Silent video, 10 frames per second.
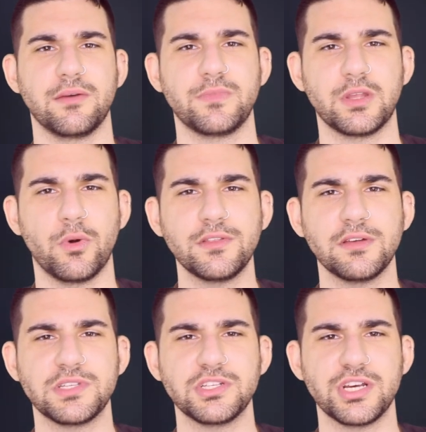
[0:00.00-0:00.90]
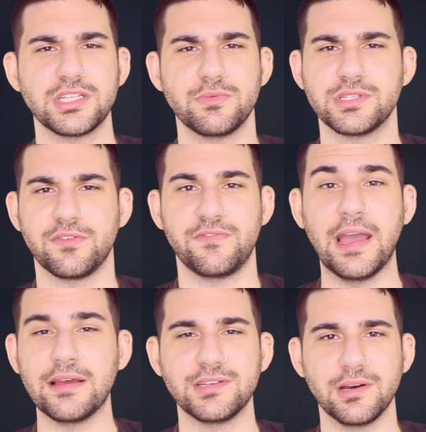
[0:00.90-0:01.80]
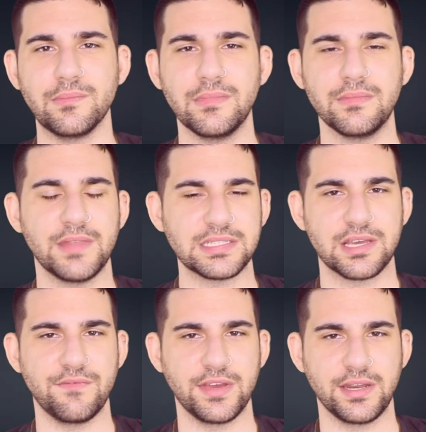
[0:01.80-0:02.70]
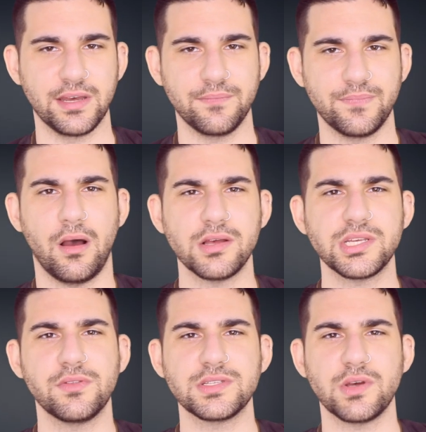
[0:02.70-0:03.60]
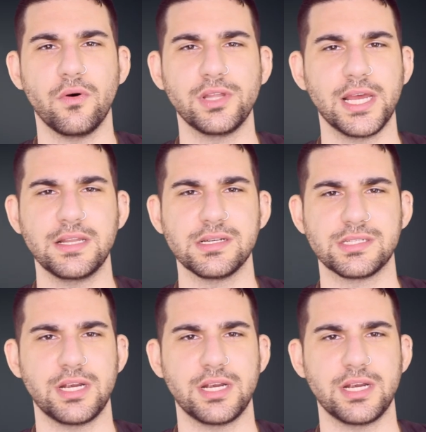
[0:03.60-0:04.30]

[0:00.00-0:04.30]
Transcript: it. One of them suggests it was a phantom. That's convenient. Also, this old lady does